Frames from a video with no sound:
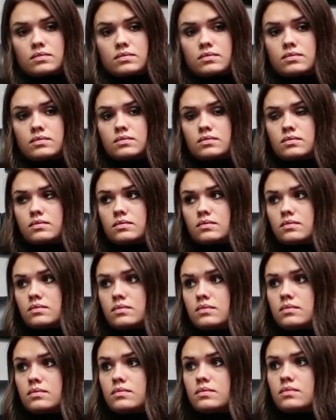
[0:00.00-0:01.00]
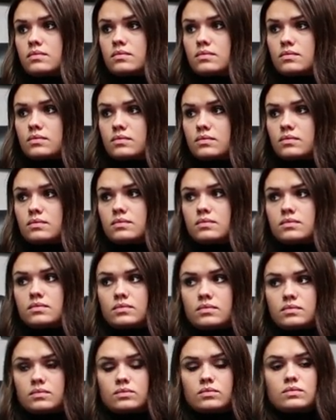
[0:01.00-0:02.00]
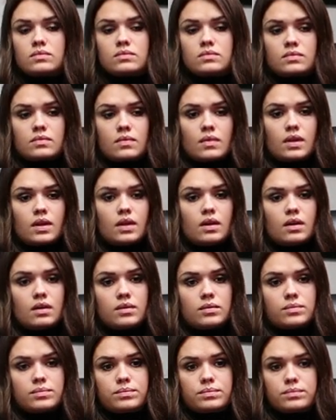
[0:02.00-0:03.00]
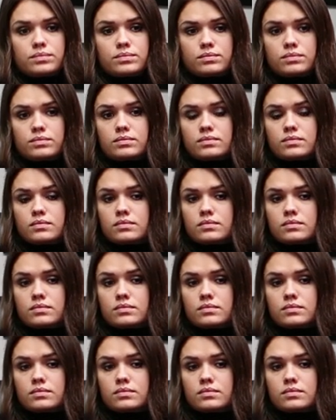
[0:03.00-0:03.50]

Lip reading: [no speech]